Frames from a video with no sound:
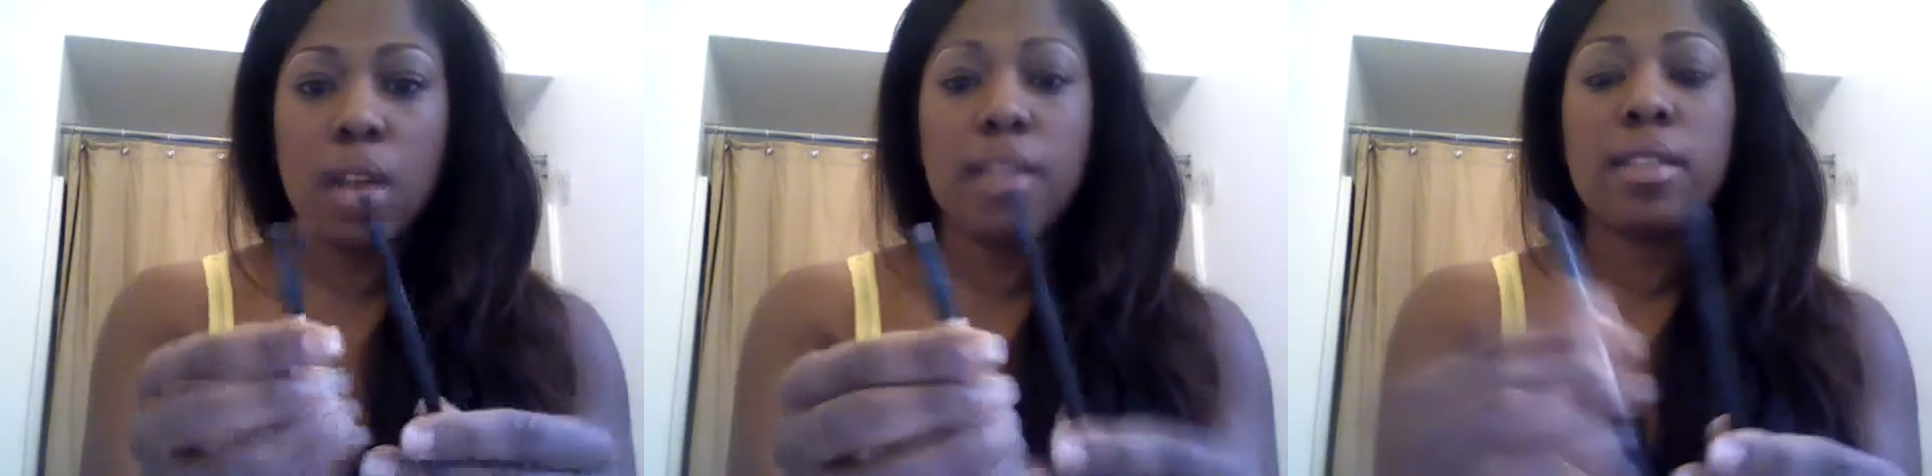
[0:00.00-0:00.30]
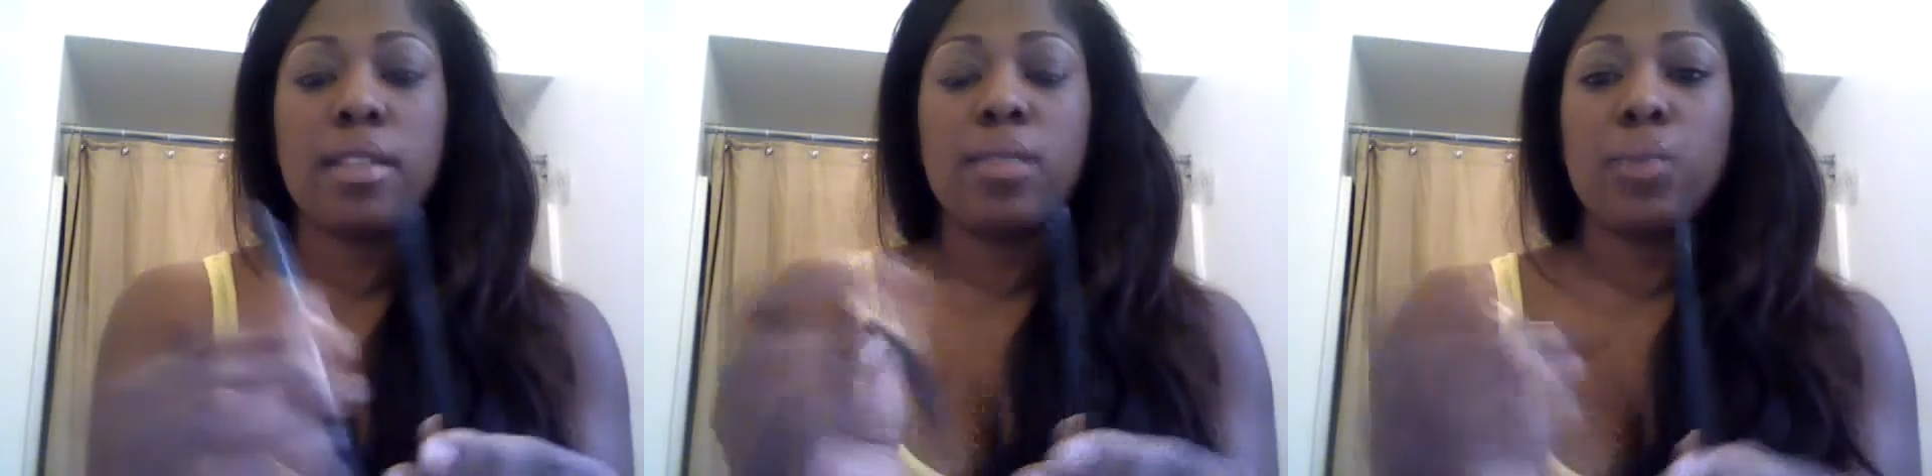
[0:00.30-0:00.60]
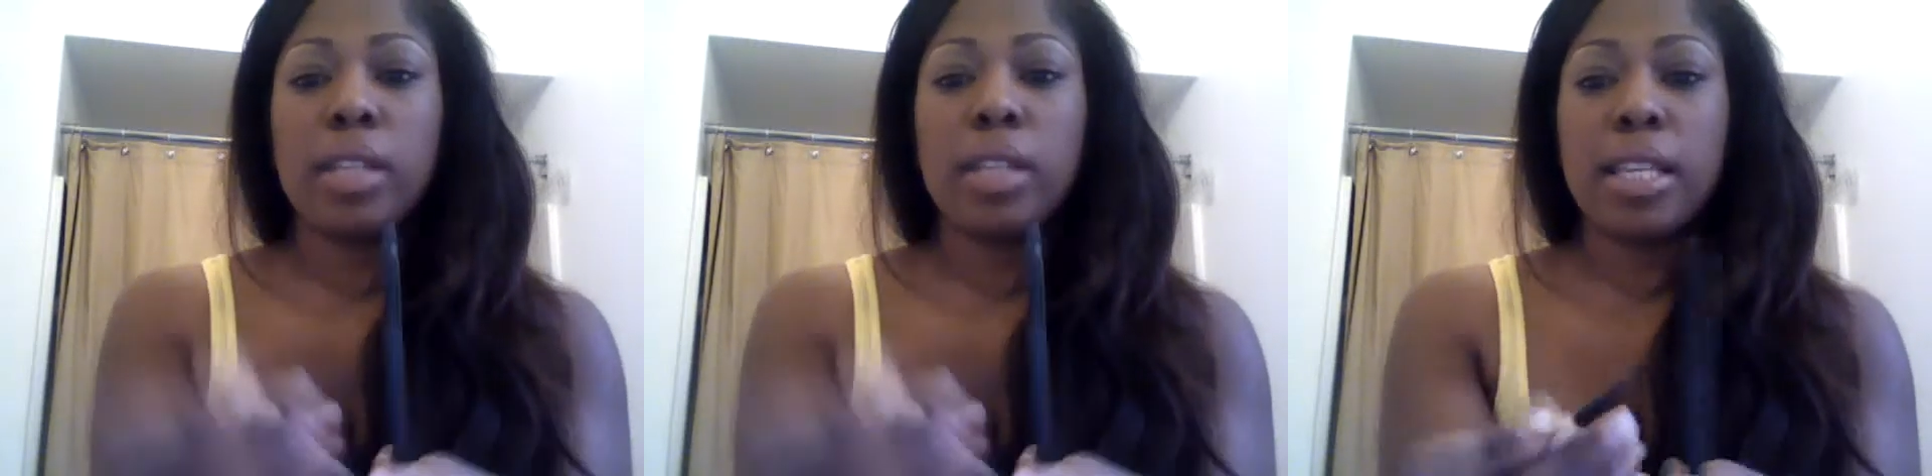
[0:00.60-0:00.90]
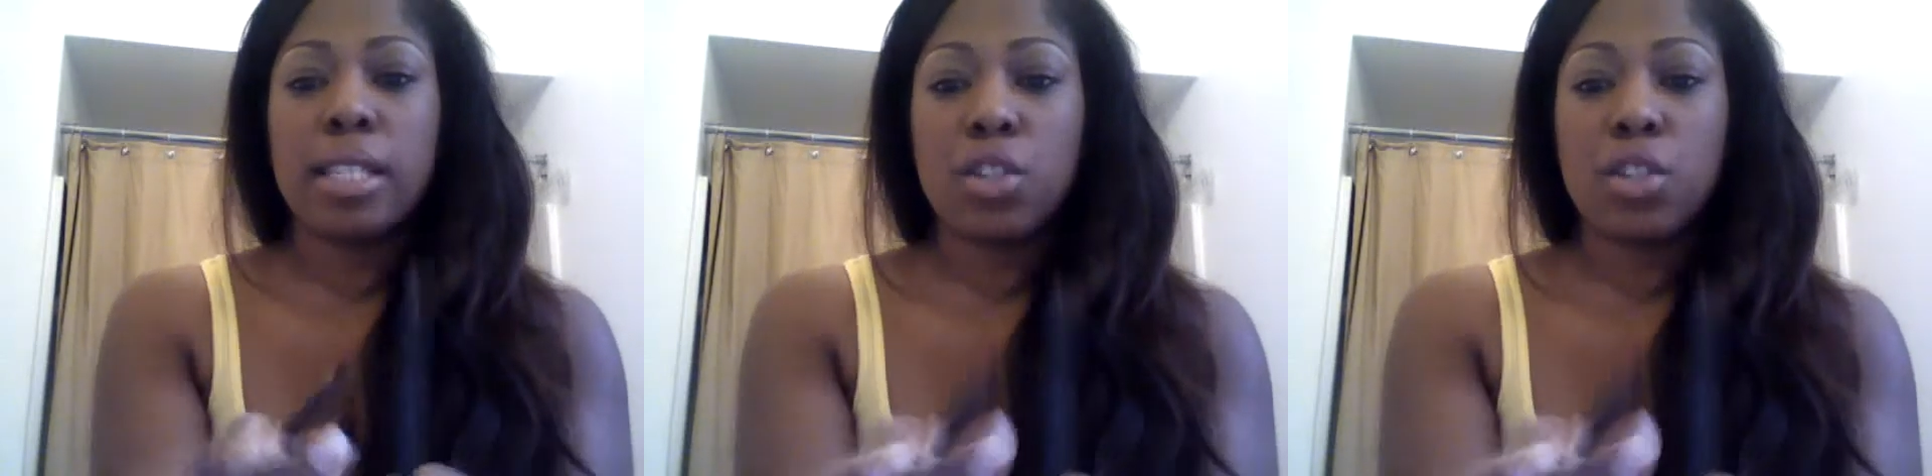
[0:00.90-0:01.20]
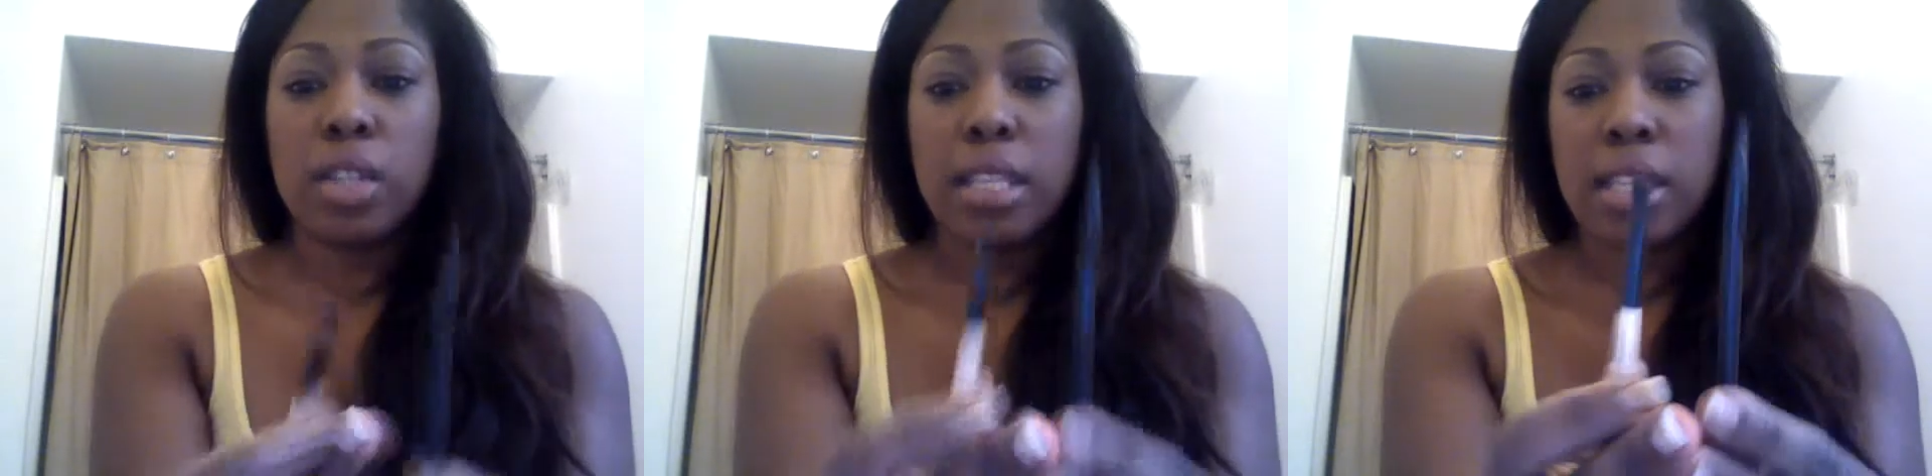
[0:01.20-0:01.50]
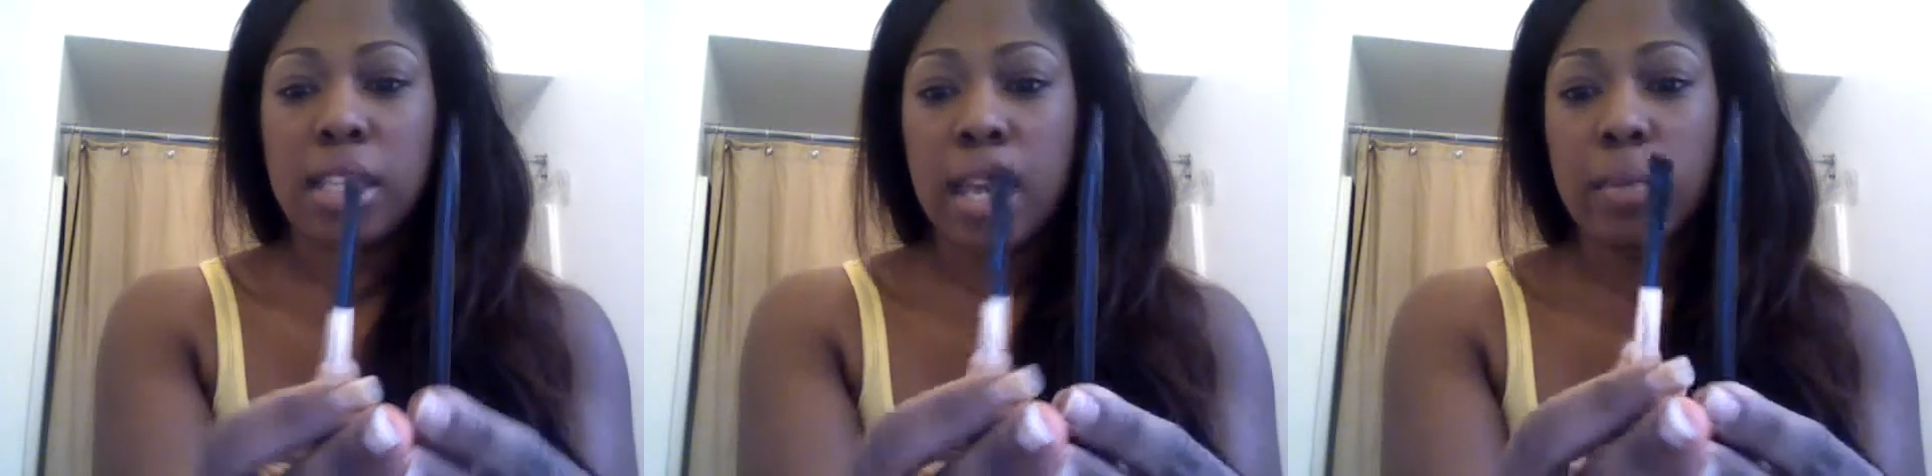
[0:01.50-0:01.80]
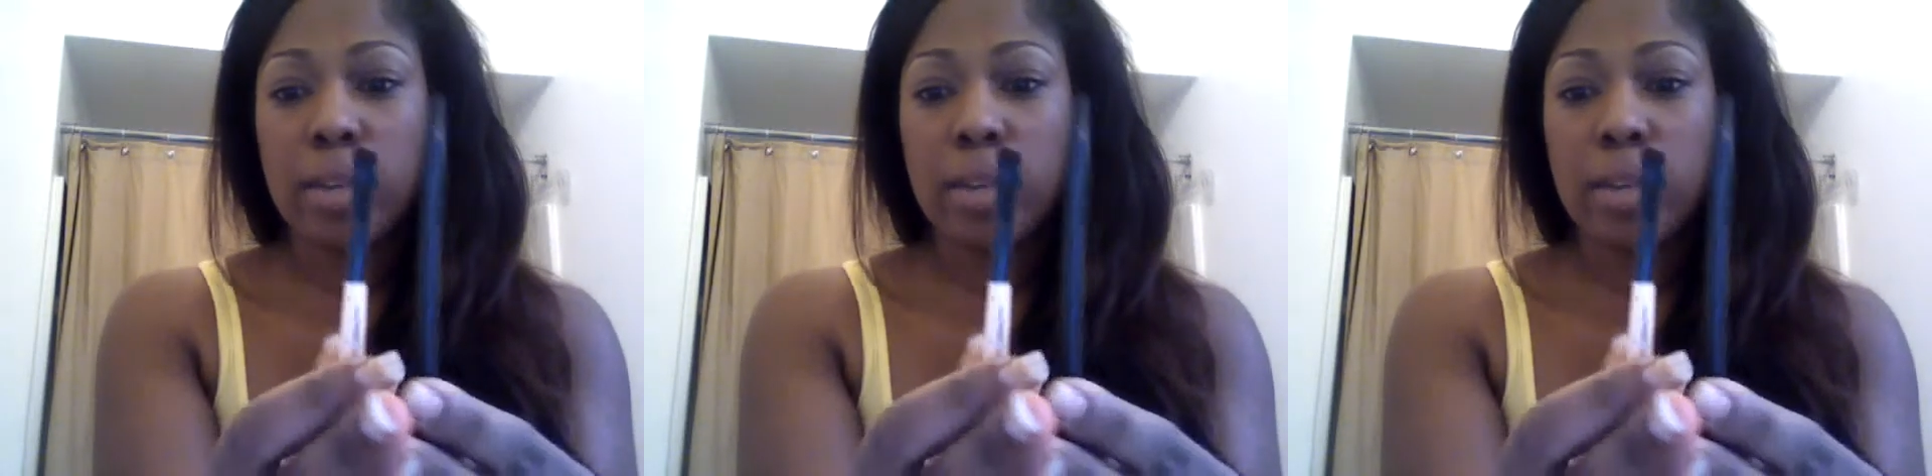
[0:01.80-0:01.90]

they're really essentially the same